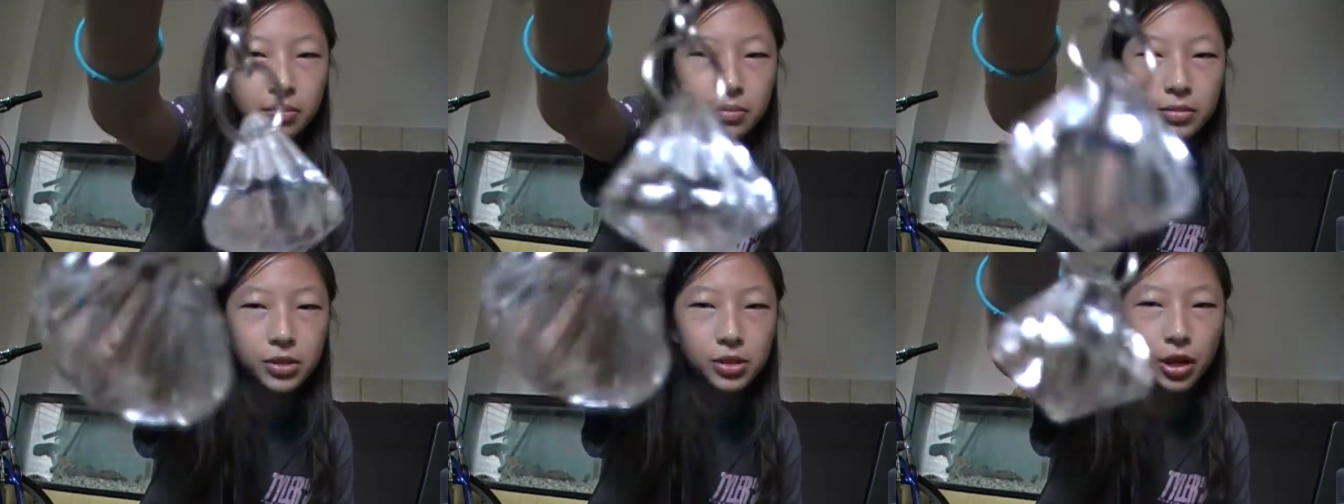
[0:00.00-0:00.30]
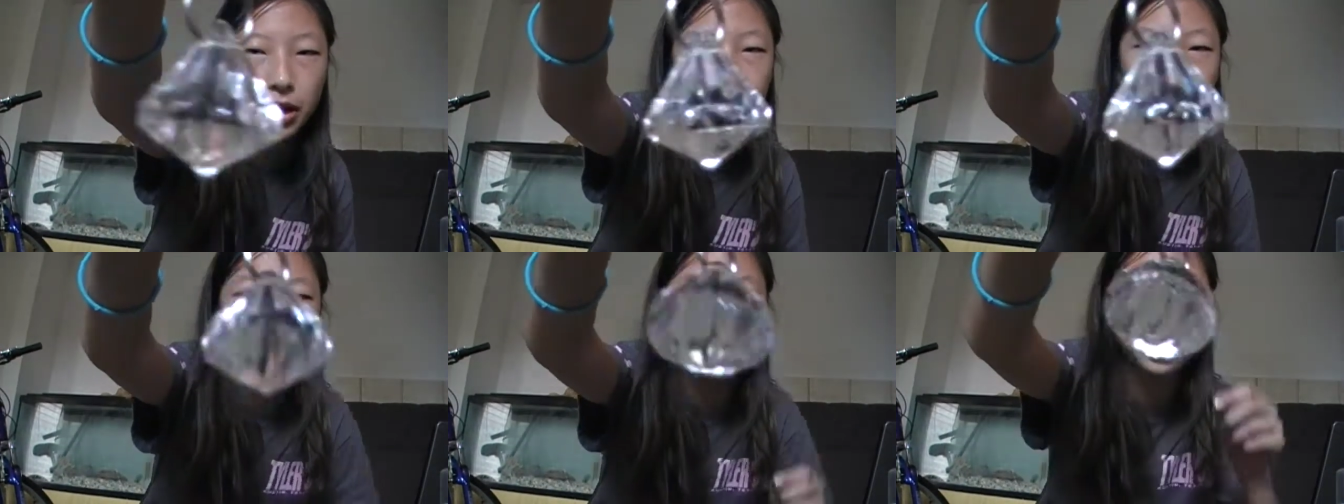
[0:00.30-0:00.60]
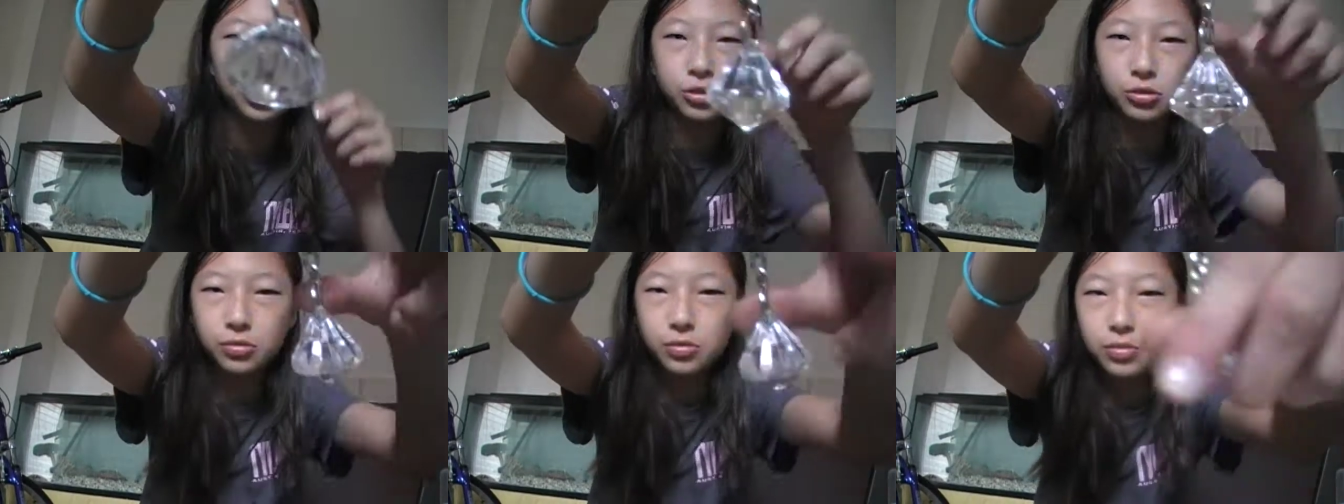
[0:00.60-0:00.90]
Sorry,
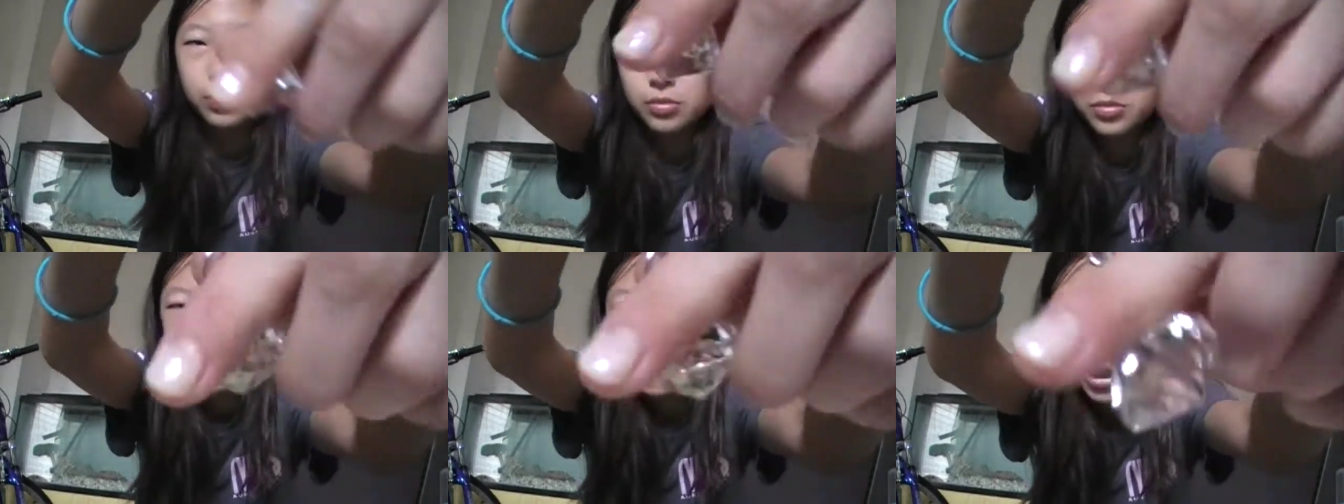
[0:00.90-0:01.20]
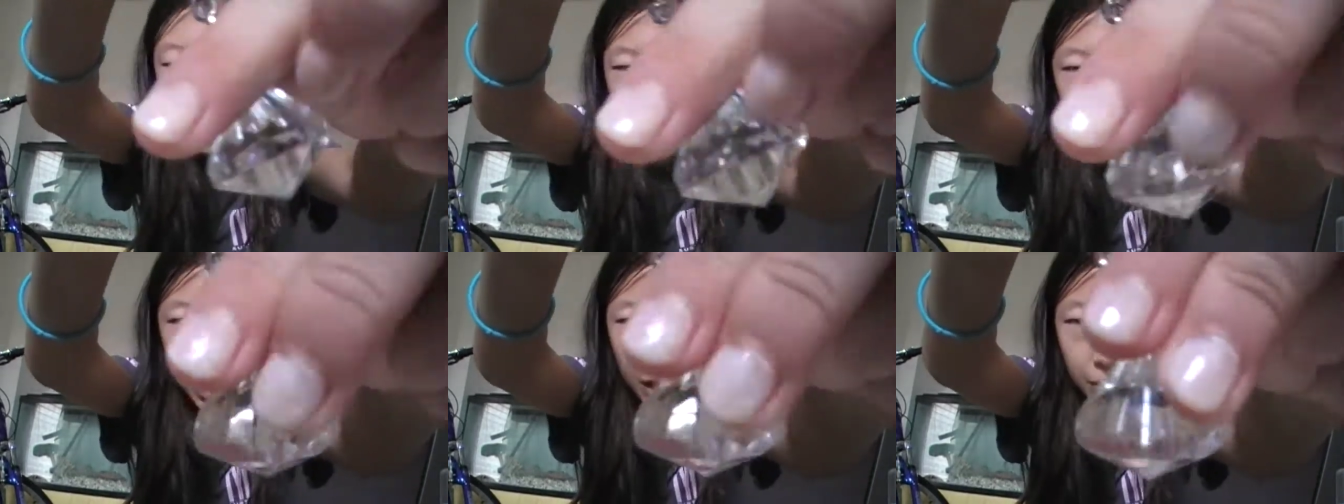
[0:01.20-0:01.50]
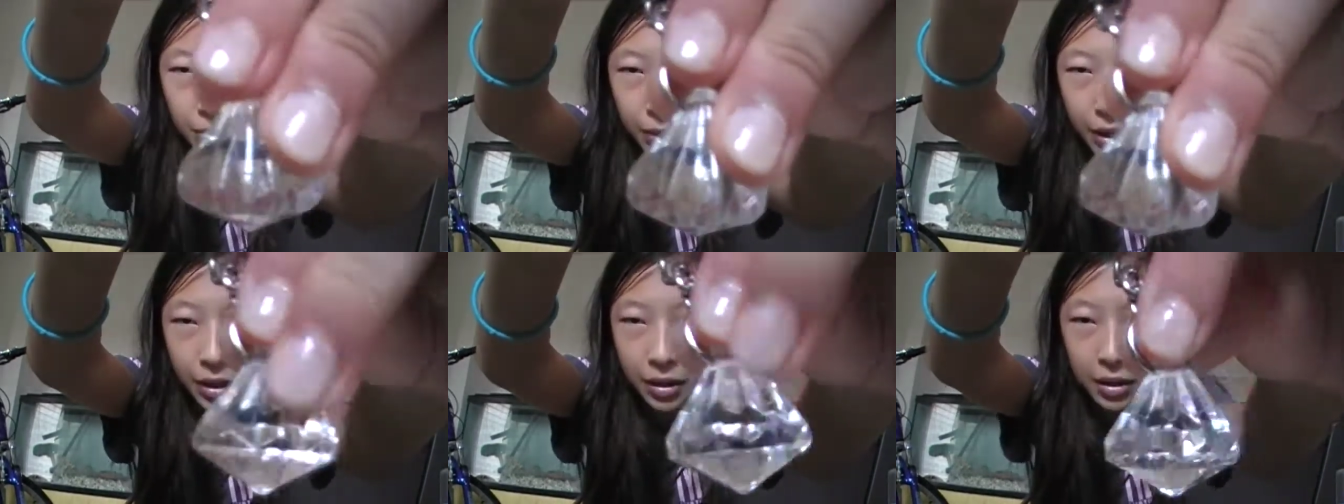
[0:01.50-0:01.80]
it's shaking,
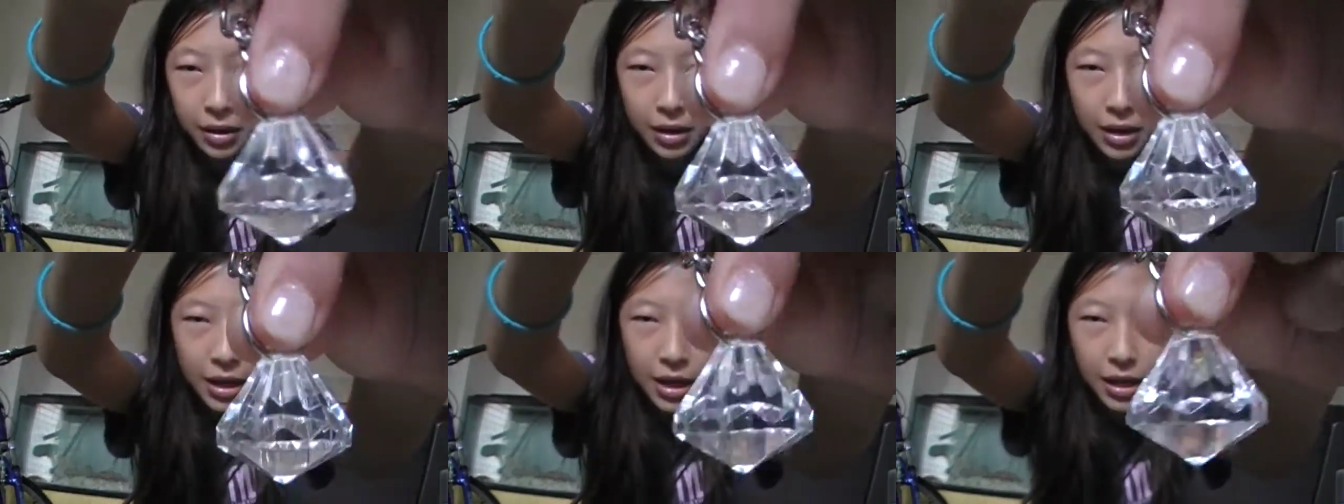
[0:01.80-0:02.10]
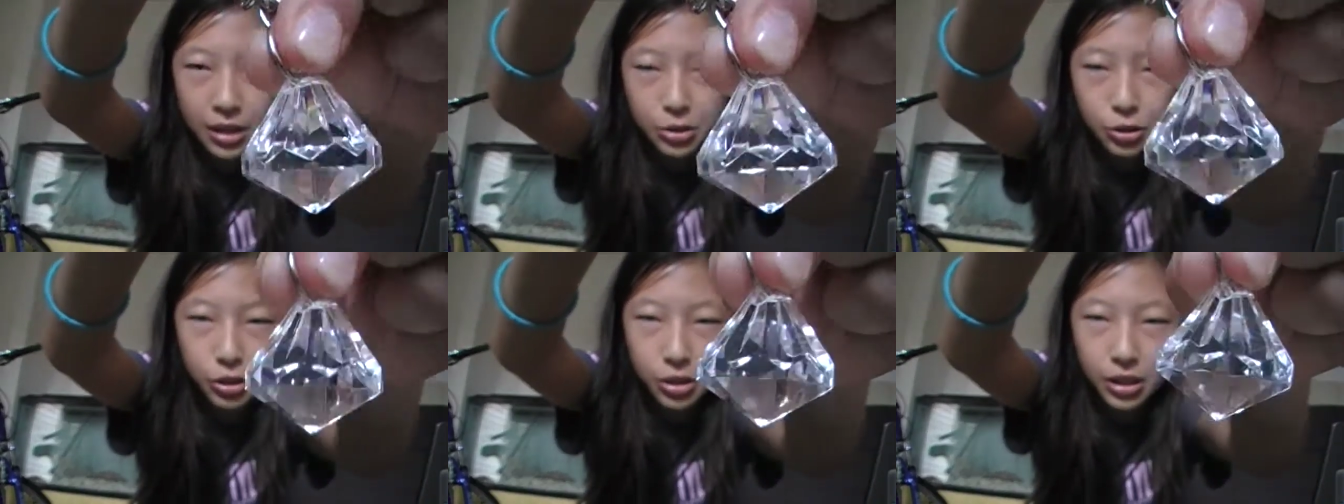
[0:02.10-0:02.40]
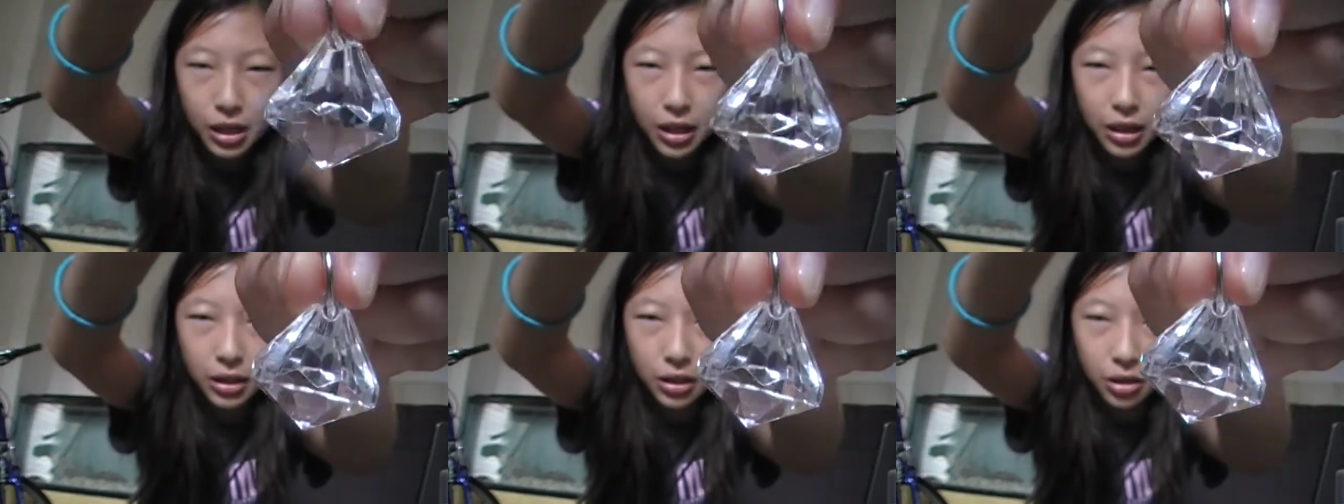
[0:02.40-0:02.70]
but it's just
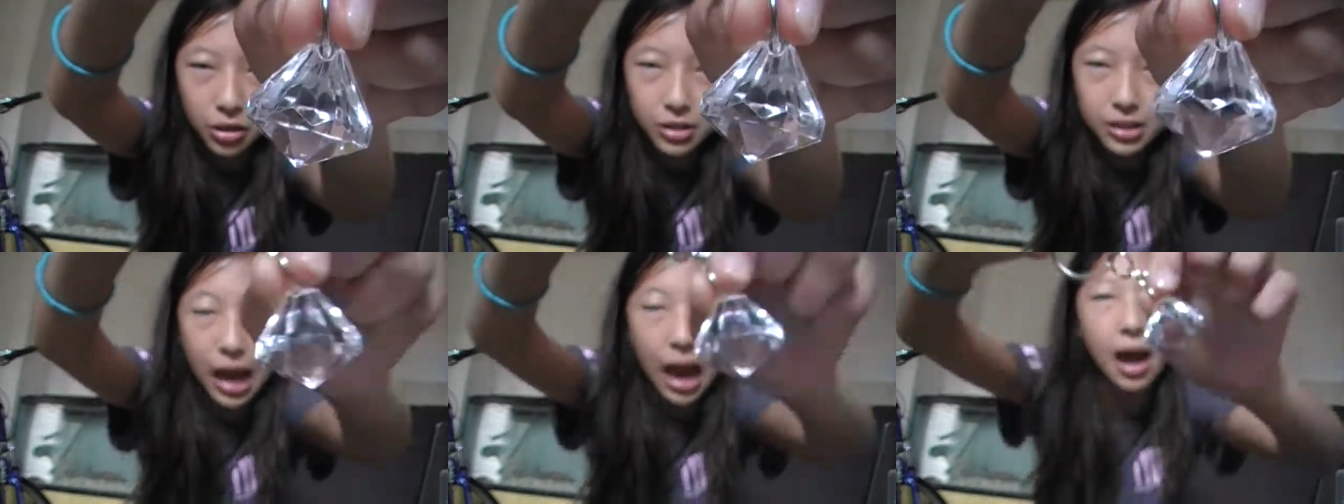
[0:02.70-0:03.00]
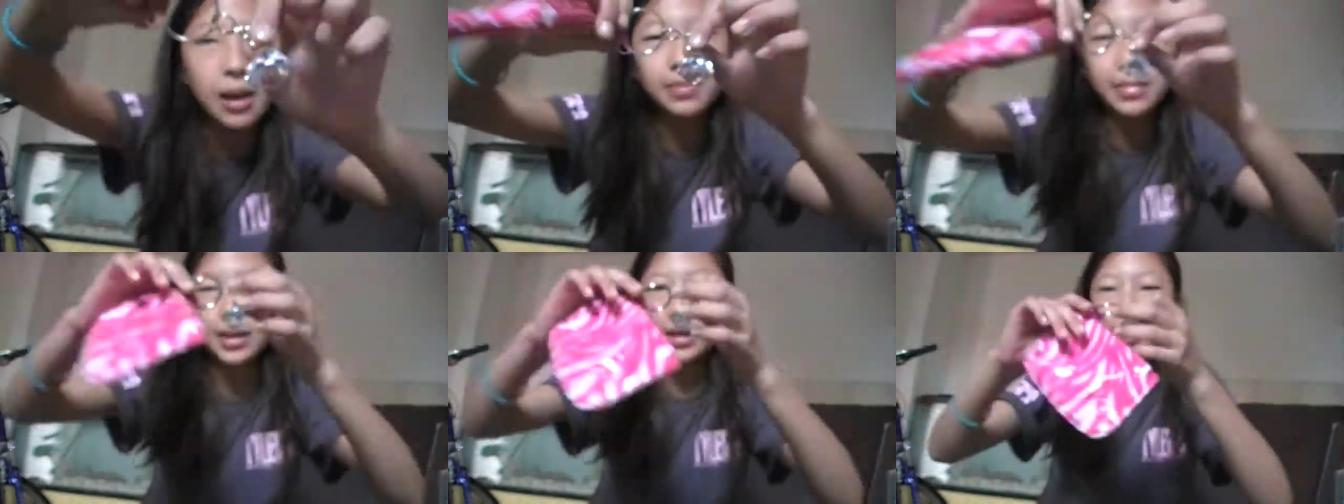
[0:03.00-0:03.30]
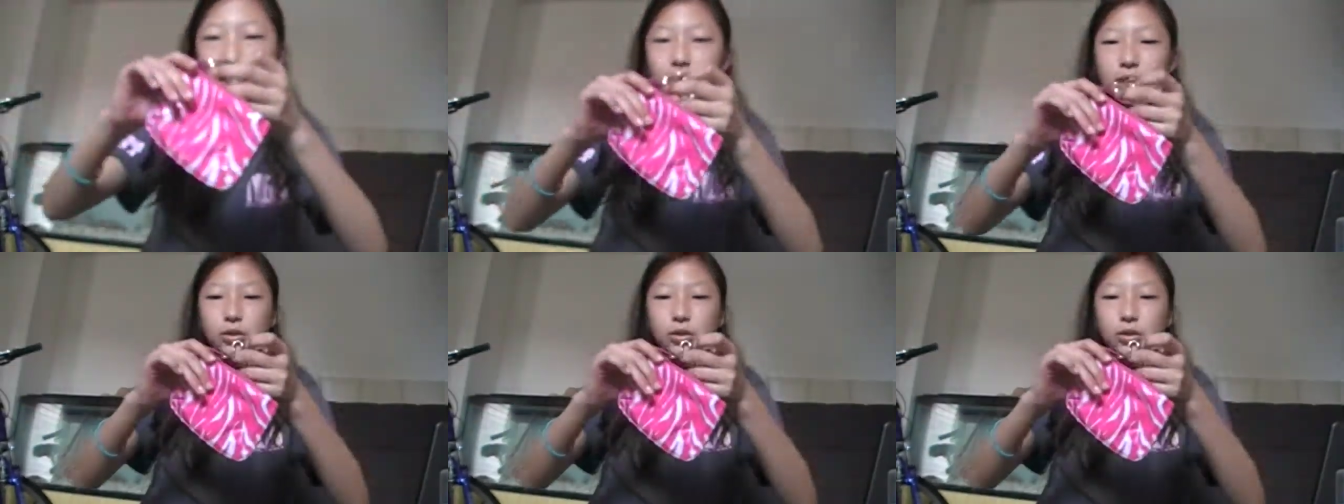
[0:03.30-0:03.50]
like a little diamond.